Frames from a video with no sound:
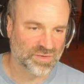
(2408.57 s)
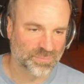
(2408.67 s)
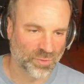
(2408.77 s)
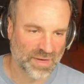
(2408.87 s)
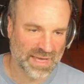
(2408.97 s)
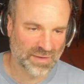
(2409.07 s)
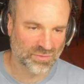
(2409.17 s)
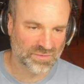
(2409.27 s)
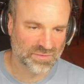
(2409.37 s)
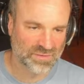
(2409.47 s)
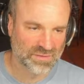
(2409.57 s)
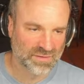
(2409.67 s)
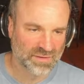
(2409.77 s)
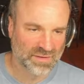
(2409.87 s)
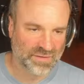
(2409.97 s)
point out
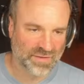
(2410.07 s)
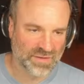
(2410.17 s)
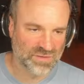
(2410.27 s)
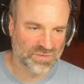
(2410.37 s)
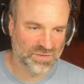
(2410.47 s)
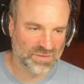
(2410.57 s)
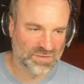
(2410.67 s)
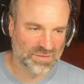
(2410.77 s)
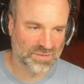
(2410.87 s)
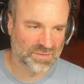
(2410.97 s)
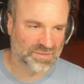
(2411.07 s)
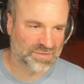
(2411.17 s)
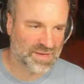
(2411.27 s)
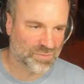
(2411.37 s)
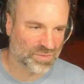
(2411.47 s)
that you can
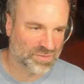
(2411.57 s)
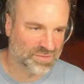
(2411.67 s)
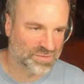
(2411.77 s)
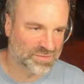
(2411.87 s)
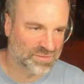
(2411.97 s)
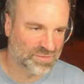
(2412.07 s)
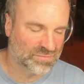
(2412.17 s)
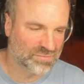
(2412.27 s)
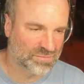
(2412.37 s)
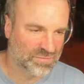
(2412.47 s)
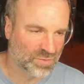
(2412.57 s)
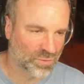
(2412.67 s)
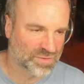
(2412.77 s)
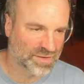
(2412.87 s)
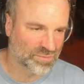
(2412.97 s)
sequence
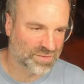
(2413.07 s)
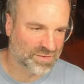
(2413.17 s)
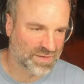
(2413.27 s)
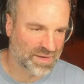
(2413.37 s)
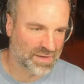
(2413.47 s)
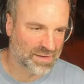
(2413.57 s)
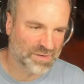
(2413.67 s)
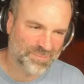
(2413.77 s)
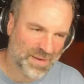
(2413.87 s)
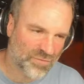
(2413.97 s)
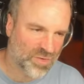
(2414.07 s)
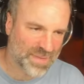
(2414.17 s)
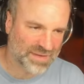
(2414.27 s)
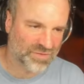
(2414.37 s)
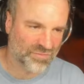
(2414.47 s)
chord sequences here. It's a bit
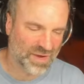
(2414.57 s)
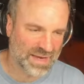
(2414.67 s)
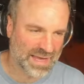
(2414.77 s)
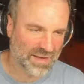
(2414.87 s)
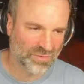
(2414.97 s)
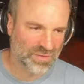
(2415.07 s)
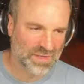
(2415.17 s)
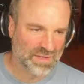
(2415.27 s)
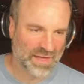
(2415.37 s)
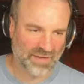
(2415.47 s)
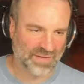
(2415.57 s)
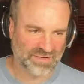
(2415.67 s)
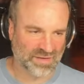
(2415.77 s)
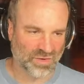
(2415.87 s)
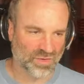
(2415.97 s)
rudimentary right now. I've
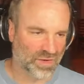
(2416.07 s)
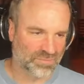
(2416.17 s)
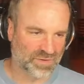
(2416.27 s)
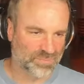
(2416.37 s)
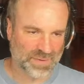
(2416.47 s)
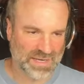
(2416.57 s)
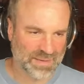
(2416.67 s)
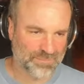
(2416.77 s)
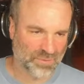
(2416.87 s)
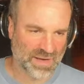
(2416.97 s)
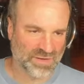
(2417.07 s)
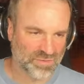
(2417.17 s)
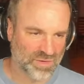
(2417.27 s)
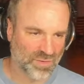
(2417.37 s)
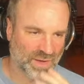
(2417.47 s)
actually got a completely brand
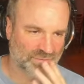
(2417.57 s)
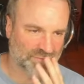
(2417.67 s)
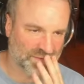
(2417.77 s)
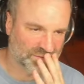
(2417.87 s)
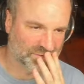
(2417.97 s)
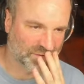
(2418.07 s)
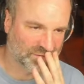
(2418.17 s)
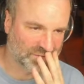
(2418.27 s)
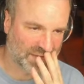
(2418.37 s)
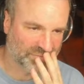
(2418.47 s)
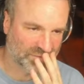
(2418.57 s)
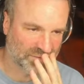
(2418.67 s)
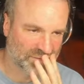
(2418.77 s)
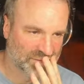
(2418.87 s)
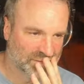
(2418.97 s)
new UI for this that I just haven't
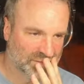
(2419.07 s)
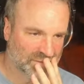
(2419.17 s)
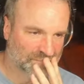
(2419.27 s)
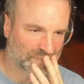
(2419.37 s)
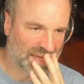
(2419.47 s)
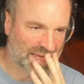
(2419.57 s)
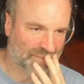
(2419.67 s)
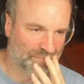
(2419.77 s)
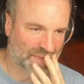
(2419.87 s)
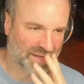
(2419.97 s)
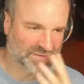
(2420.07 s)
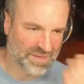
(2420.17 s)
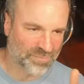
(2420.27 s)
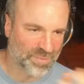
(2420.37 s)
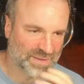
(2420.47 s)
actually
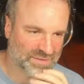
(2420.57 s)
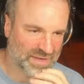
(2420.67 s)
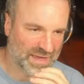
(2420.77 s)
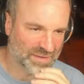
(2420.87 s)
implemented yet.